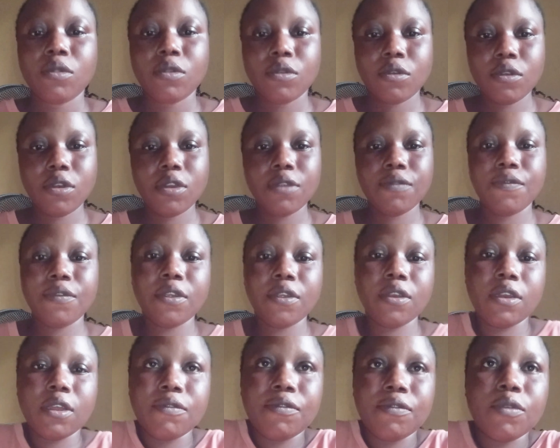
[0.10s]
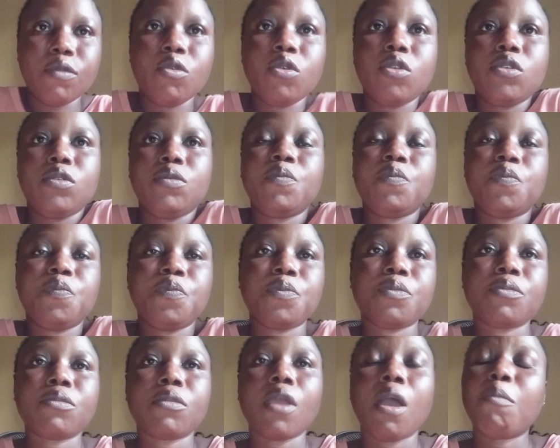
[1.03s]
Good evening, everyone.
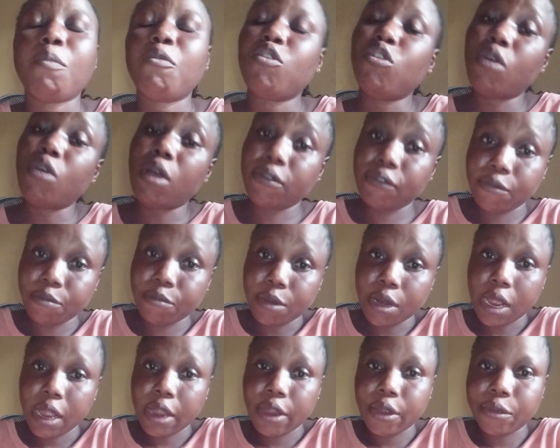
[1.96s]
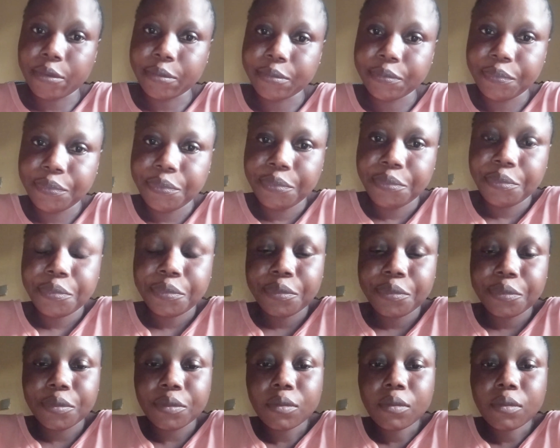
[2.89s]
I'm Oluwafumilayo,
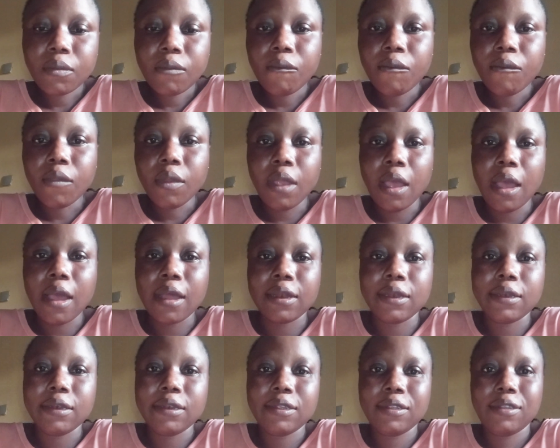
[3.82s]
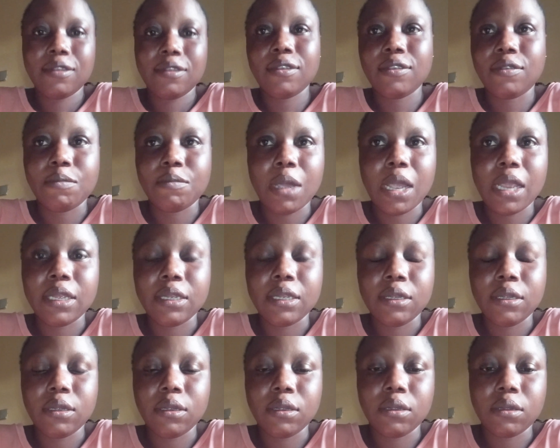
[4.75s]
and this is my
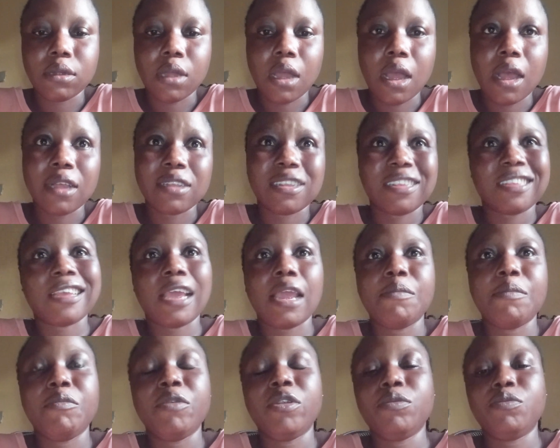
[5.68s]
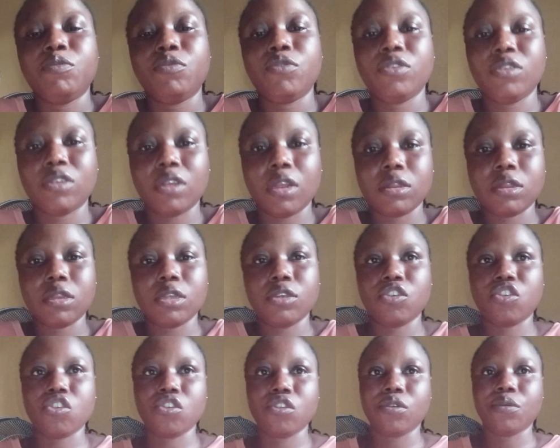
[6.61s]
assignment
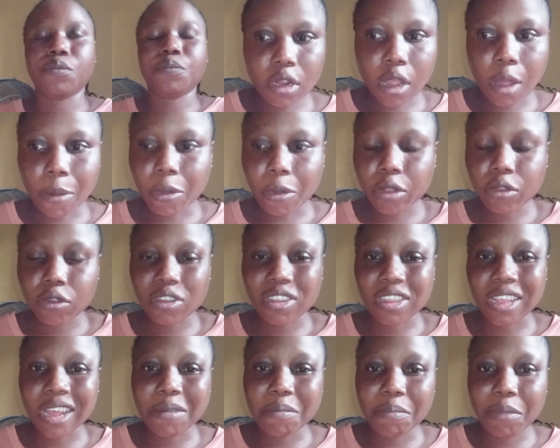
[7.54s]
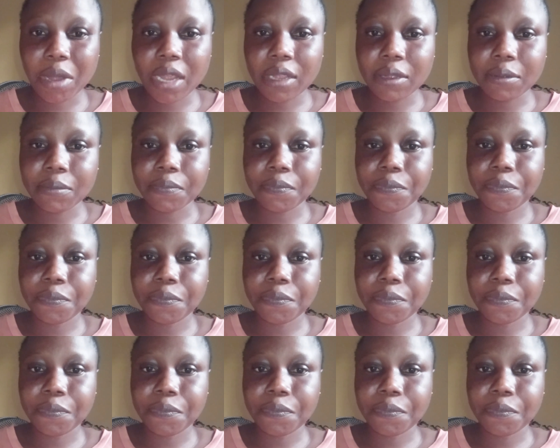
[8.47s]
presentation. Today, I'm going to start by